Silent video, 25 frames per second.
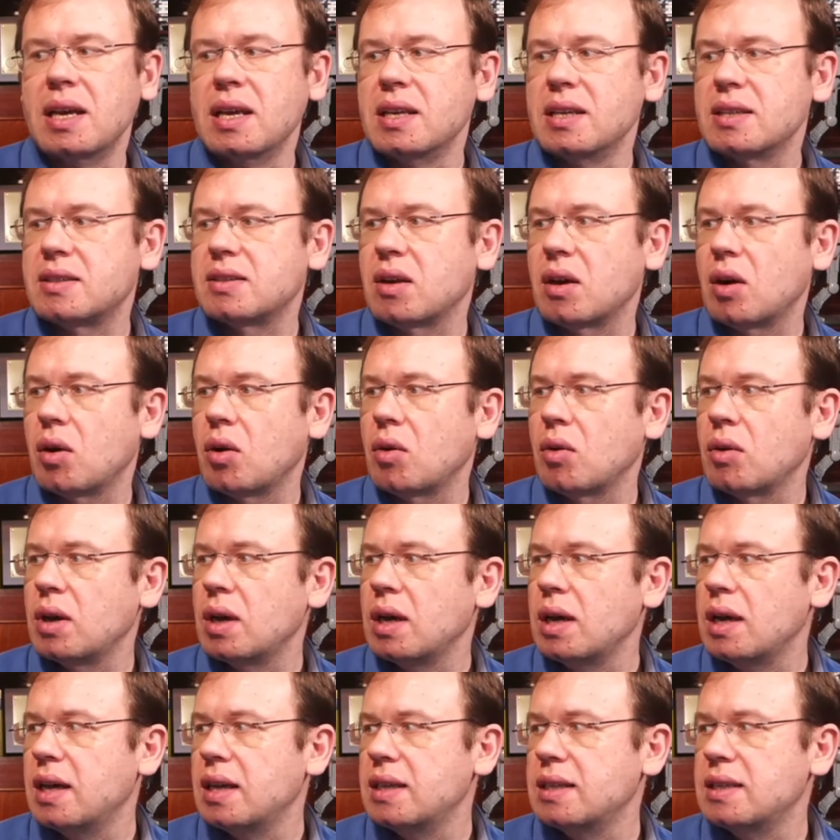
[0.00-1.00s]

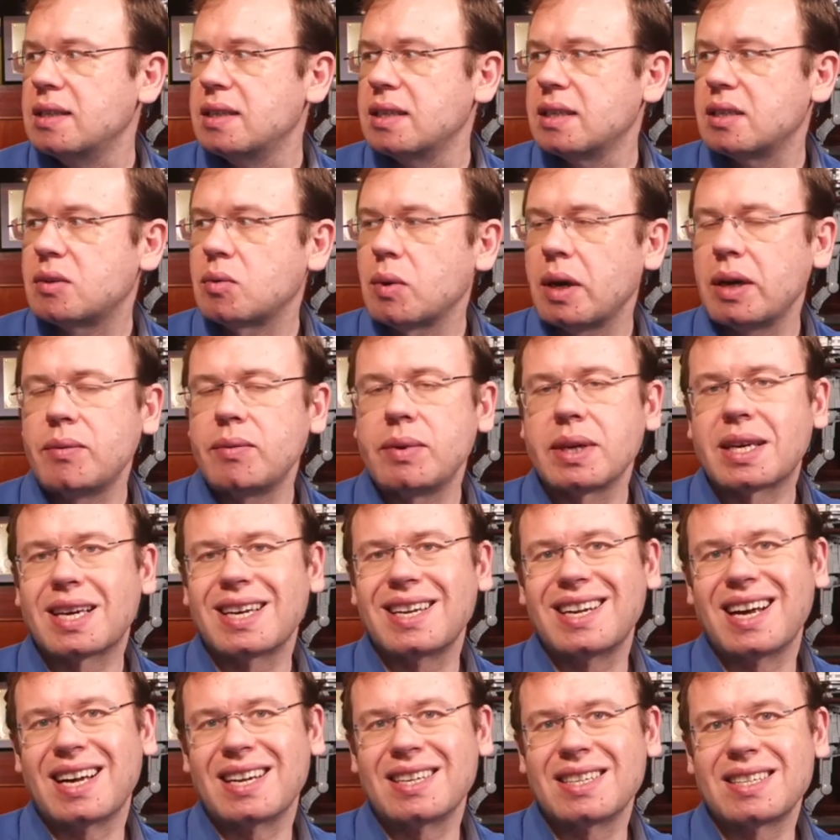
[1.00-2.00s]
So this way we
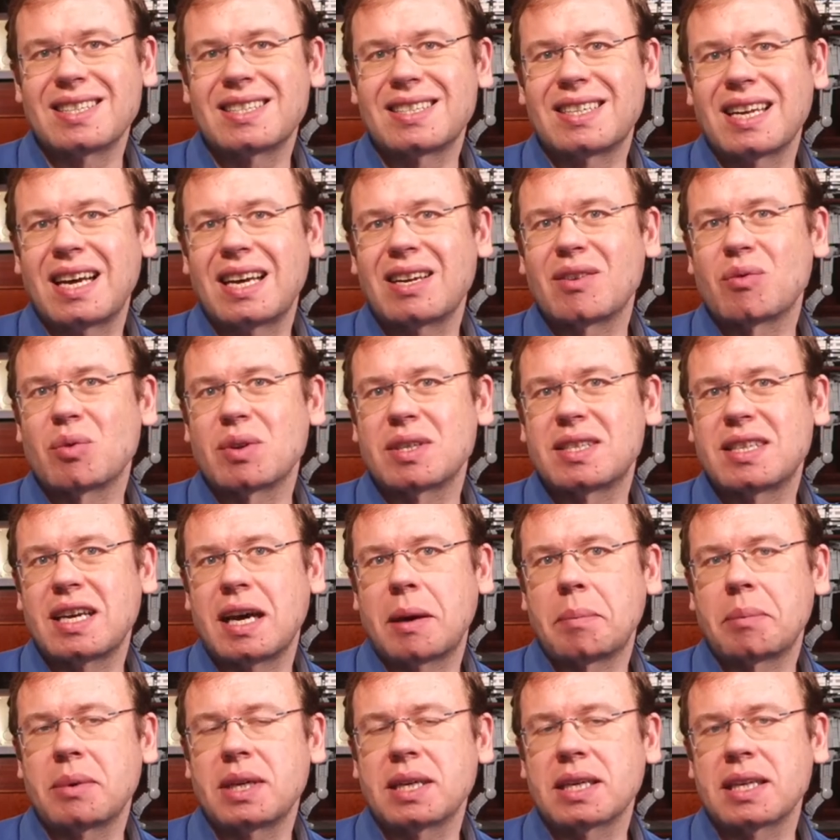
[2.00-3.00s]
can understand what's
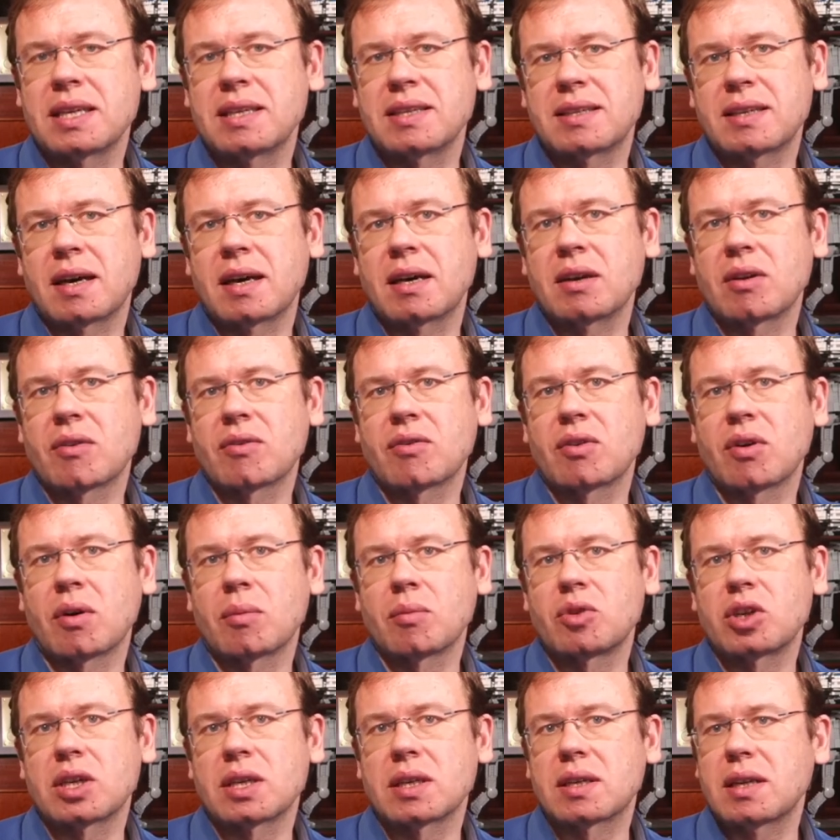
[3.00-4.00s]
happening inside of the
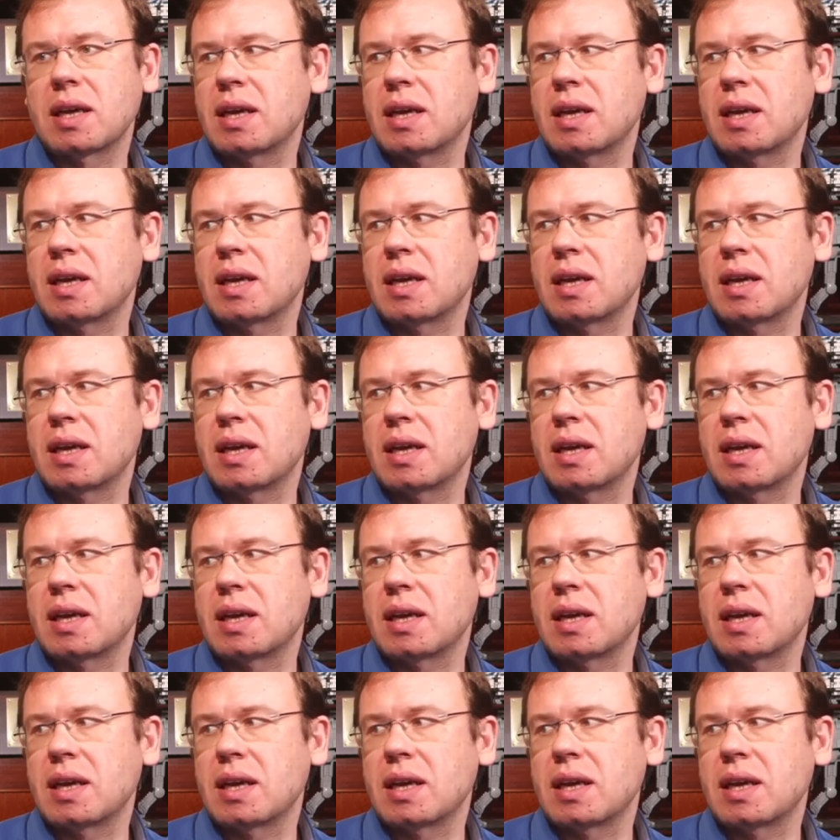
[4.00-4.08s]
object,